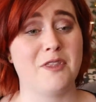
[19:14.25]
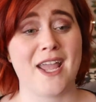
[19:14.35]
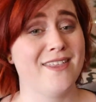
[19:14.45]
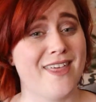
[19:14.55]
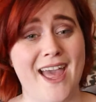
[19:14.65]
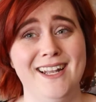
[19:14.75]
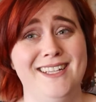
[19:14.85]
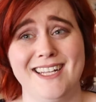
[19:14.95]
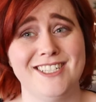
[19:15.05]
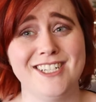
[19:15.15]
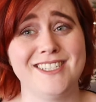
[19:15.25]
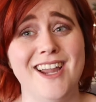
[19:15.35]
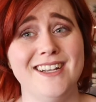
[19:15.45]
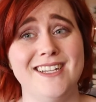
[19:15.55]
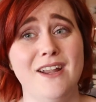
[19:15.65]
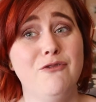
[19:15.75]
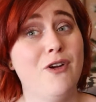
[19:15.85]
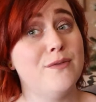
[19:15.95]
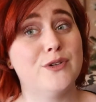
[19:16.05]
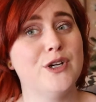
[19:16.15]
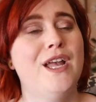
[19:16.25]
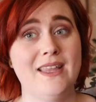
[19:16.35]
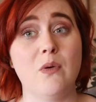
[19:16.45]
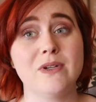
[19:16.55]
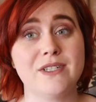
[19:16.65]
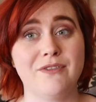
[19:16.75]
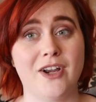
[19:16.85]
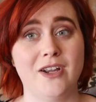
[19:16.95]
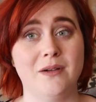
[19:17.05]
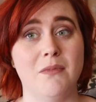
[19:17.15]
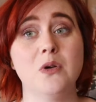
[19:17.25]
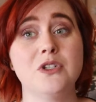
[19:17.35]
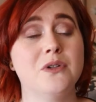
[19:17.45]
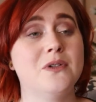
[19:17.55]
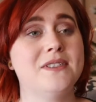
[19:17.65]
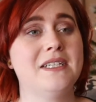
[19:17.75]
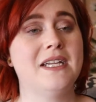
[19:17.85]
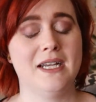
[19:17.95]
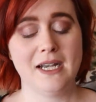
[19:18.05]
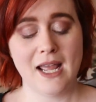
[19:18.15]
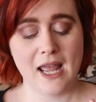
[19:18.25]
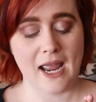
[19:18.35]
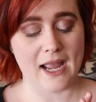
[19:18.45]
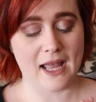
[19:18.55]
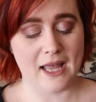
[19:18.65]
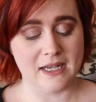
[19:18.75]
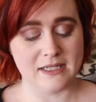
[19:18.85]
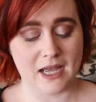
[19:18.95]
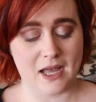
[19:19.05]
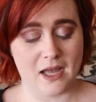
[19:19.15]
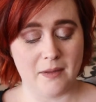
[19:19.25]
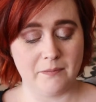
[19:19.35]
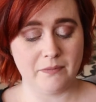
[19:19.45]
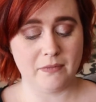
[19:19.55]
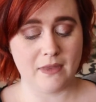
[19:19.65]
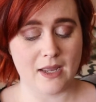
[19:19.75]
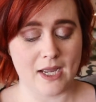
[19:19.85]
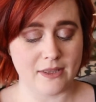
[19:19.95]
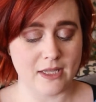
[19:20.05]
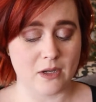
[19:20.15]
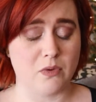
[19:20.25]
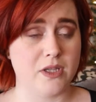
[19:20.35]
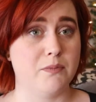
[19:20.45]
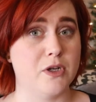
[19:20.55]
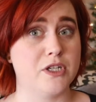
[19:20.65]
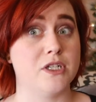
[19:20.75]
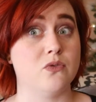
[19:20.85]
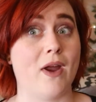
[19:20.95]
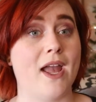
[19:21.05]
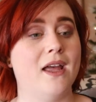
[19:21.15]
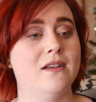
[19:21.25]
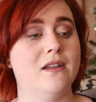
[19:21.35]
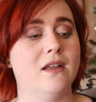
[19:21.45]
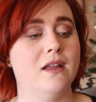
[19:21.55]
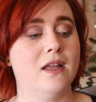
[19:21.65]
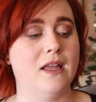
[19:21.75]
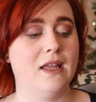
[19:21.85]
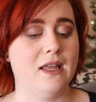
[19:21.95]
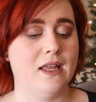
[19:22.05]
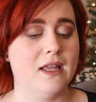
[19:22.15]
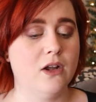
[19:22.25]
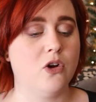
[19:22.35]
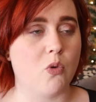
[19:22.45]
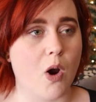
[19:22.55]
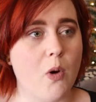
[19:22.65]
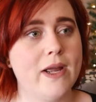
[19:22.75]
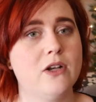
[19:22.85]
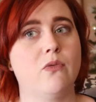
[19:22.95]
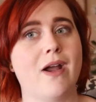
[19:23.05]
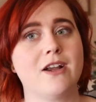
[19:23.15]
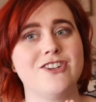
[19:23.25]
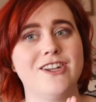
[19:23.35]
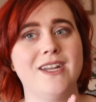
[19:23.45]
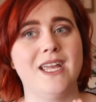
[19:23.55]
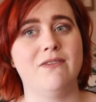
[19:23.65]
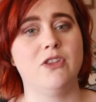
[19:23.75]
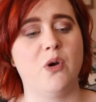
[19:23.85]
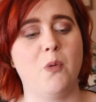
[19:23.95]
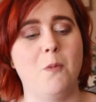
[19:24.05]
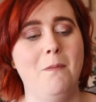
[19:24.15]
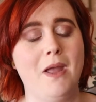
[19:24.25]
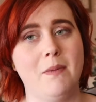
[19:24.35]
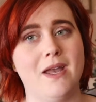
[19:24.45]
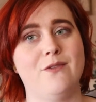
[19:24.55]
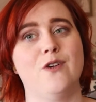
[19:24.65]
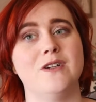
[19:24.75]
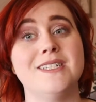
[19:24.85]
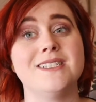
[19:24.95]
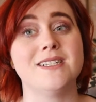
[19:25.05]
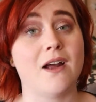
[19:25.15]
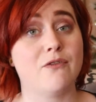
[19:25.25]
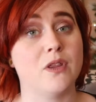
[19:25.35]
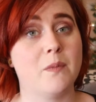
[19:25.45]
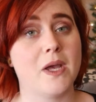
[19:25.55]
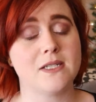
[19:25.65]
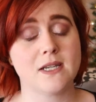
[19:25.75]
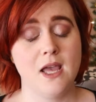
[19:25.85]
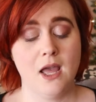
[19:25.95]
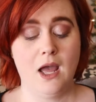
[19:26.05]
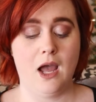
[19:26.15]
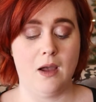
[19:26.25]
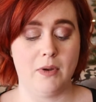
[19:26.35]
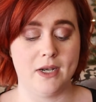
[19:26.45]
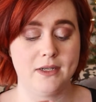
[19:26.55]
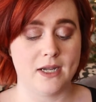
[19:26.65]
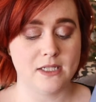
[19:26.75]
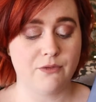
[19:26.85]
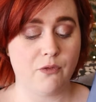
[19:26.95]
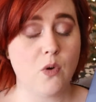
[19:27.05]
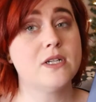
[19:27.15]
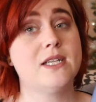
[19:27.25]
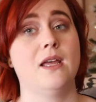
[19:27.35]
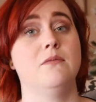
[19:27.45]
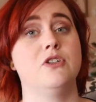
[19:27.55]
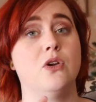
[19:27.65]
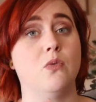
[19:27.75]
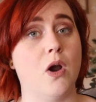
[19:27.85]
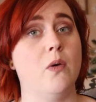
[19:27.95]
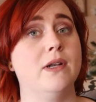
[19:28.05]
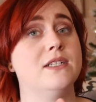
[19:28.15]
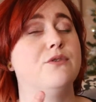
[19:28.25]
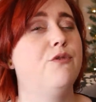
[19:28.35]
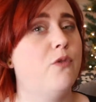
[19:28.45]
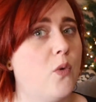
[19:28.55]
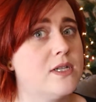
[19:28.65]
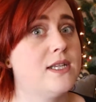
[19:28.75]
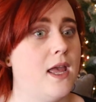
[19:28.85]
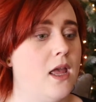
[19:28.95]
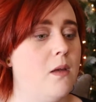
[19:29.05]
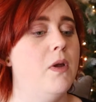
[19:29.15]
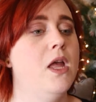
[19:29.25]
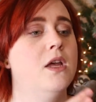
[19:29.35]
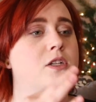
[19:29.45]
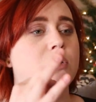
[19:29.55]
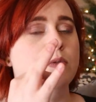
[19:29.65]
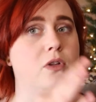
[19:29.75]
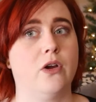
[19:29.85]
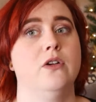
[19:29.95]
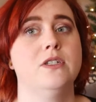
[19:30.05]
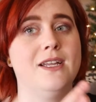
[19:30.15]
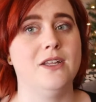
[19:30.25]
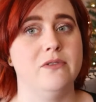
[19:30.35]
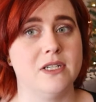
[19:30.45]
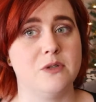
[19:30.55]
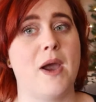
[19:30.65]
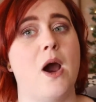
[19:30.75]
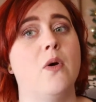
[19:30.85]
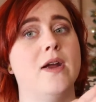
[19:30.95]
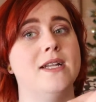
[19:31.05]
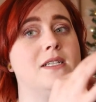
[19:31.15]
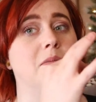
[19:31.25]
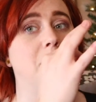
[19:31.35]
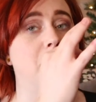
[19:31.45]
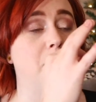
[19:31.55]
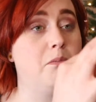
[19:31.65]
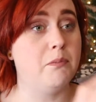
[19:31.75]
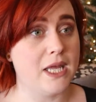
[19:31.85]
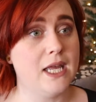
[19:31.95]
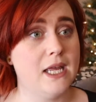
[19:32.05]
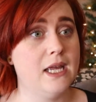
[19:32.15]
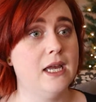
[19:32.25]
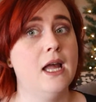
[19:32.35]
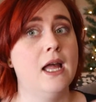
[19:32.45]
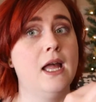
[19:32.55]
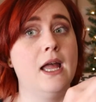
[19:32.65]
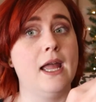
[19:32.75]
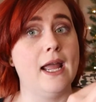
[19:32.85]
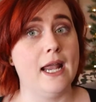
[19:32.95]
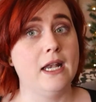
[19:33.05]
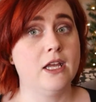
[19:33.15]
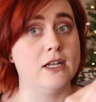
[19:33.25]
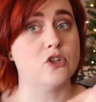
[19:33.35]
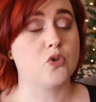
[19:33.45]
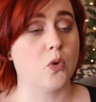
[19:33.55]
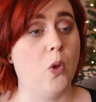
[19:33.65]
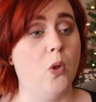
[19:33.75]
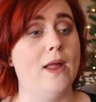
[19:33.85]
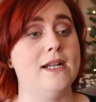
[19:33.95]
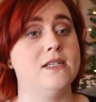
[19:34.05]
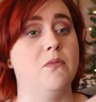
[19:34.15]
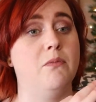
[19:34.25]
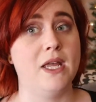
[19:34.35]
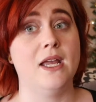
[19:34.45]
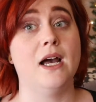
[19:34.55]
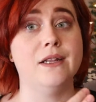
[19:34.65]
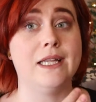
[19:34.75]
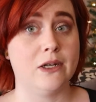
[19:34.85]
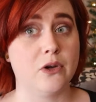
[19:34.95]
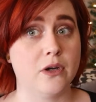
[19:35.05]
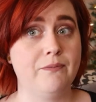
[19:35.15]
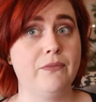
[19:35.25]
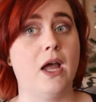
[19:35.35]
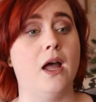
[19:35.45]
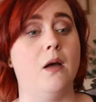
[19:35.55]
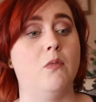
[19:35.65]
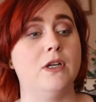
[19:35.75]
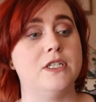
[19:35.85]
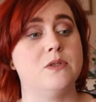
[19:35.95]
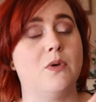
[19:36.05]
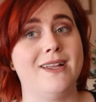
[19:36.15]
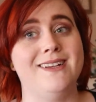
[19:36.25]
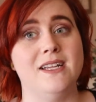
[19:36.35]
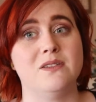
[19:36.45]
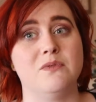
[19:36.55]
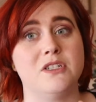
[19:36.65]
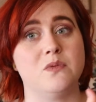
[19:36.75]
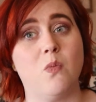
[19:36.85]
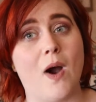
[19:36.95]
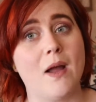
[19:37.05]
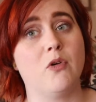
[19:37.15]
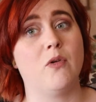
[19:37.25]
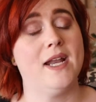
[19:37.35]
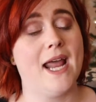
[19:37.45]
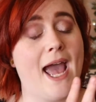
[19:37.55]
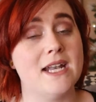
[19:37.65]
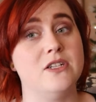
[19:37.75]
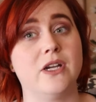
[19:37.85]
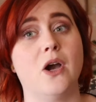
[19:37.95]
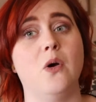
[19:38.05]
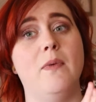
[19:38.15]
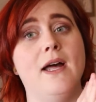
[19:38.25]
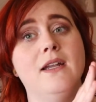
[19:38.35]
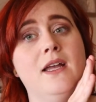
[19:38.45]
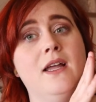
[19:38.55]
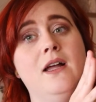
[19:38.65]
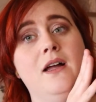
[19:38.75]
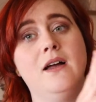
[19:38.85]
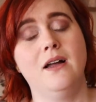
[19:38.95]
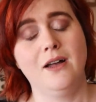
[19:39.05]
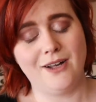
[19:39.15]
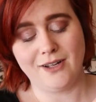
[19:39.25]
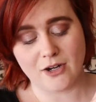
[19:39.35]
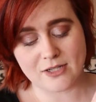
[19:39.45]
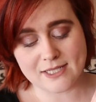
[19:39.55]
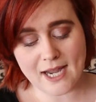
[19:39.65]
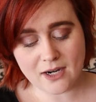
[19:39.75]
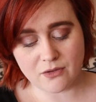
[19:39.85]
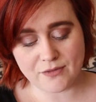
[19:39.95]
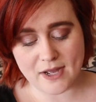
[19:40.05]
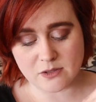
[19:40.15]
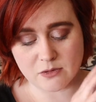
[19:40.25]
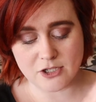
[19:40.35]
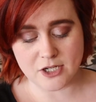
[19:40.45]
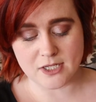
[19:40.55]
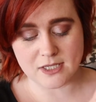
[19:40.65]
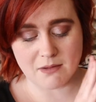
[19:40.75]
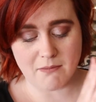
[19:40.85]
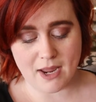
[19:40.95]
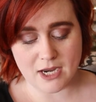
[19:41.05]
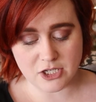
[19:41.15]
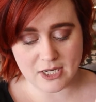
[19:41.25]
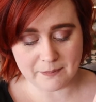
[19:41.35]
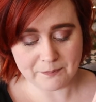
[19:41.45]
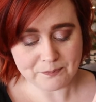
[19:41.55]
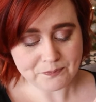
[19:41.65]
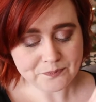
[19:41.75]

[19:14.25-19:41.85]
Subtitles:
think that she's not dead forever. That was a very emotional scene, and I think it really pushes Rand in a growing direction, even though maybe at first it's not for the best. But it does force him to grow. It does force him to learn to use his power and to be in control and to be a leader, which is what he needs, which is why Moraine had to go. But her sacrifice was just amazing